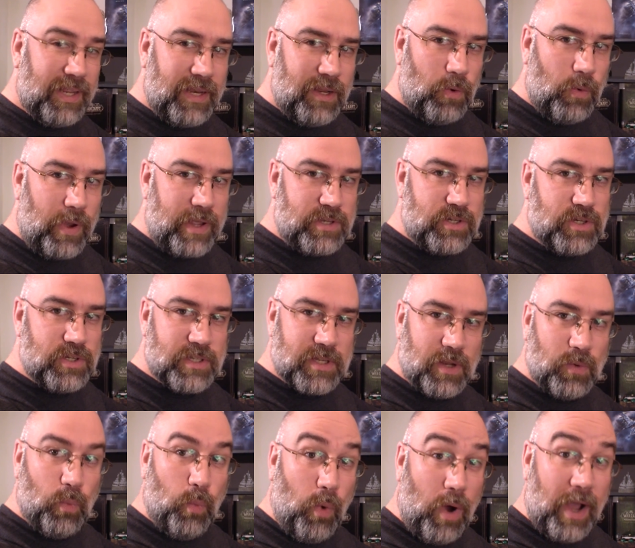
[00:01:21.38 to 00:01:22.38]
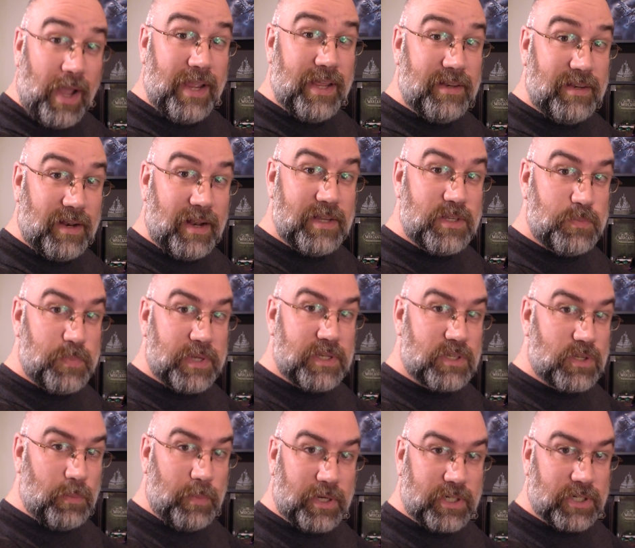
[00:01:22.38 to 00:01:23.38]
getting questions on why did I spend
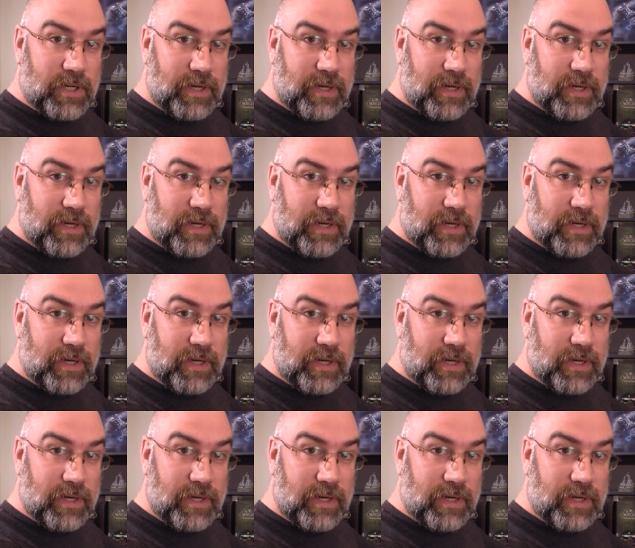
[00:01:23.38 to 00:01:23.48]
so much